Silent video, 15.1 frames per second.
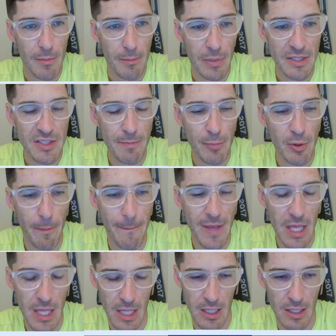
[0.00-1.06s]
Place to put a
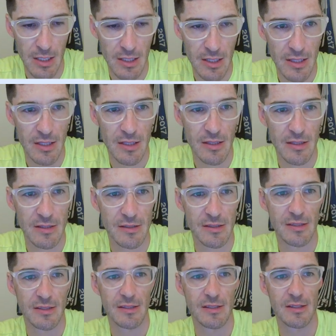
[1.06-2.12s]
pin
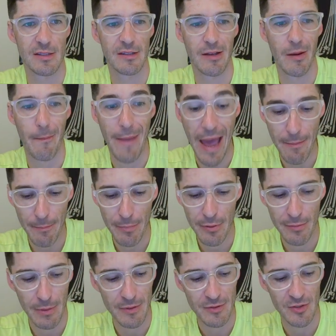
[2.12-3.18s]
is a map.
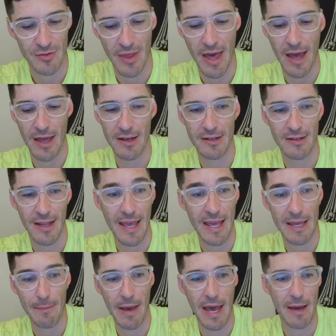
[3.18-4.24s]
Maybe it's just that.
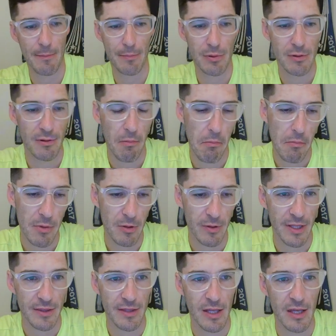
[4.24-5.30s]
A map. I
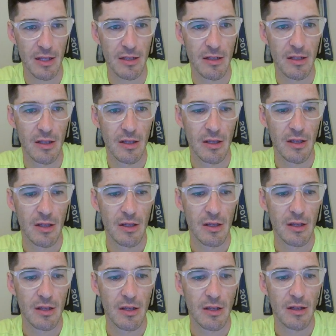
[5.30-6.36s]
hate that.
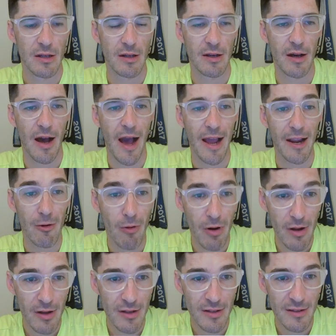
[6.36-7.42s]

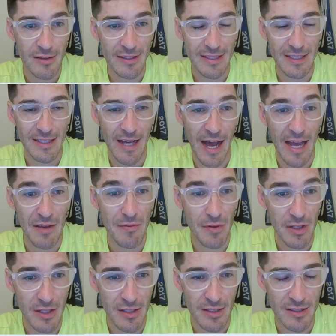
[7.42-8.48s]
Ira,
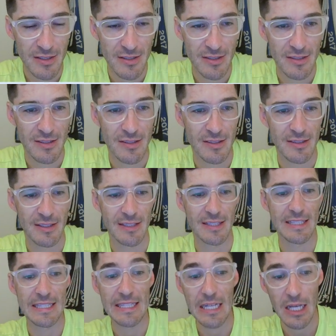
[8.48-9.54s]
Iva,
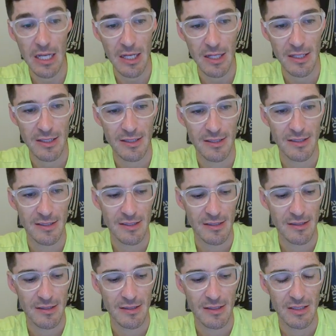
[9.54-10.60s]
Ina.
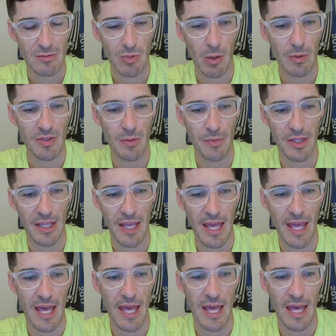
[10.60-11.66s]
Probably something
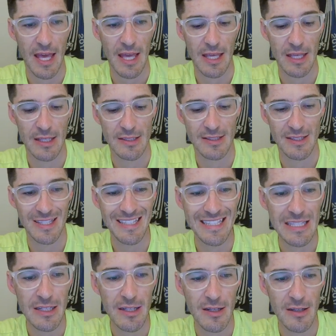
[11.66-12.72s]
A. Is it
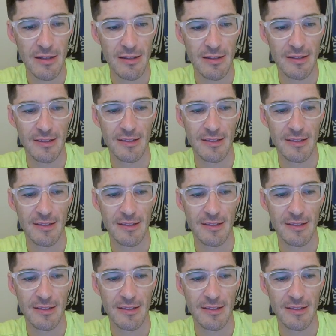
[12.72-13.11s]
Ina?